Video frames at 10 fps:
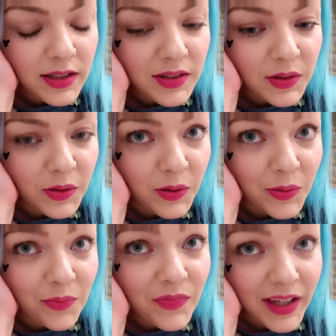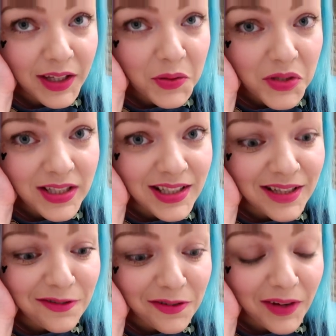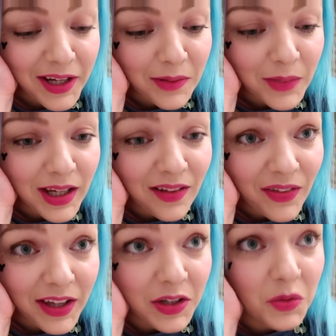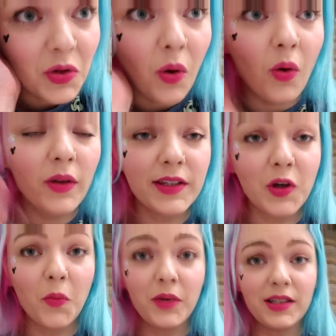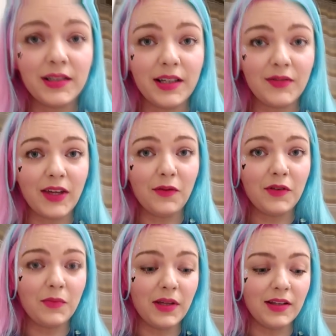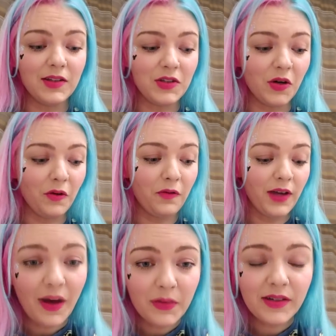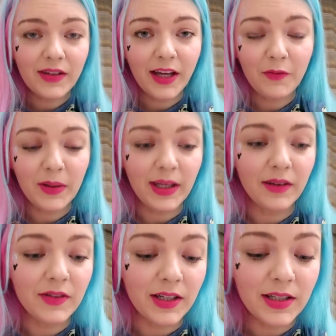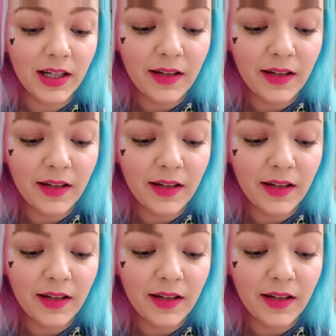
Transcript: So thank you, Disney, for inviting me, and thank you to all these companies that have gifted me this stuff. That was everything I've been gifted.